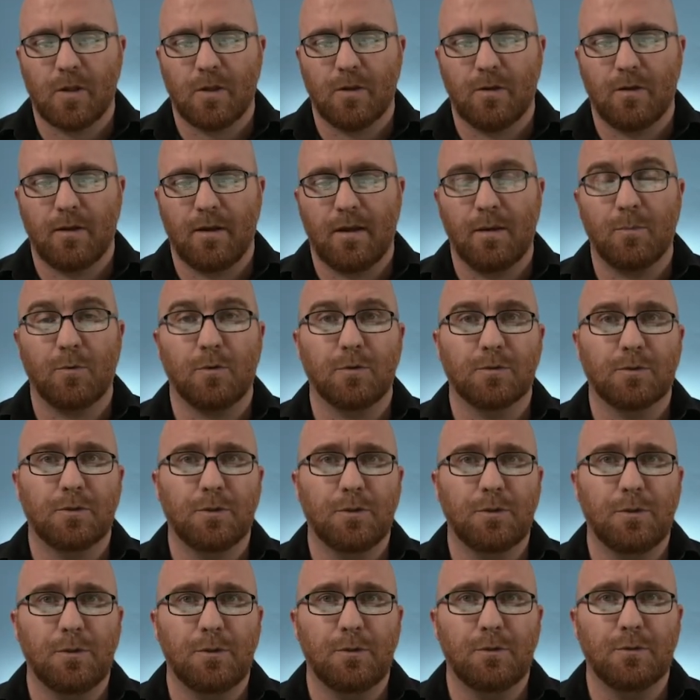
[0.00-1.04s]
able to
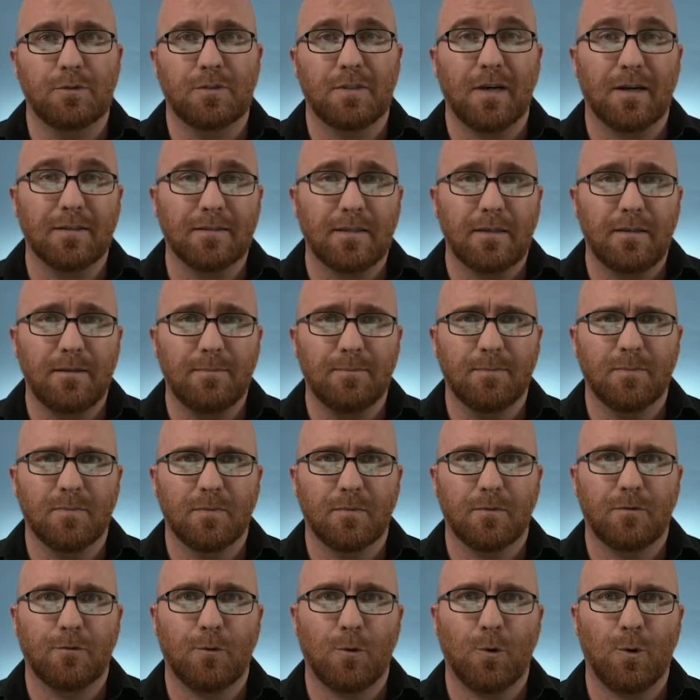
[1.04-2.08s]
use Dante
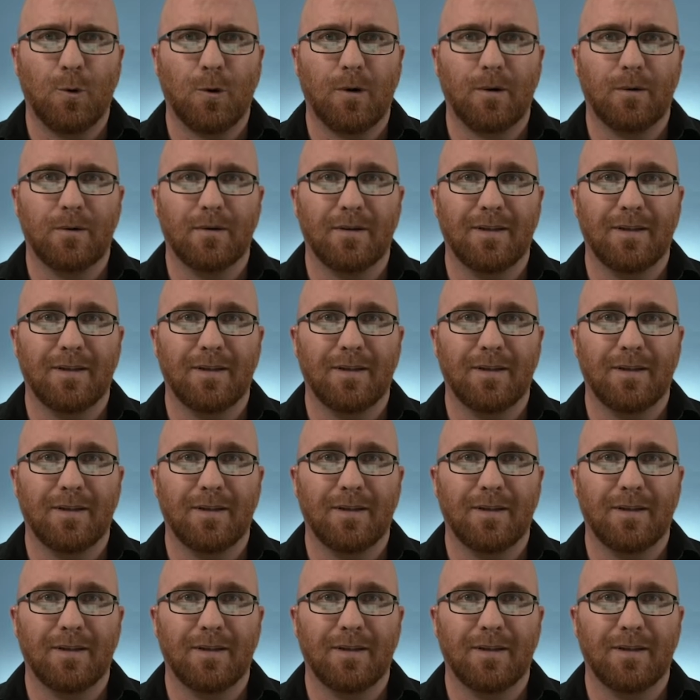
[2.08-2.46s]
for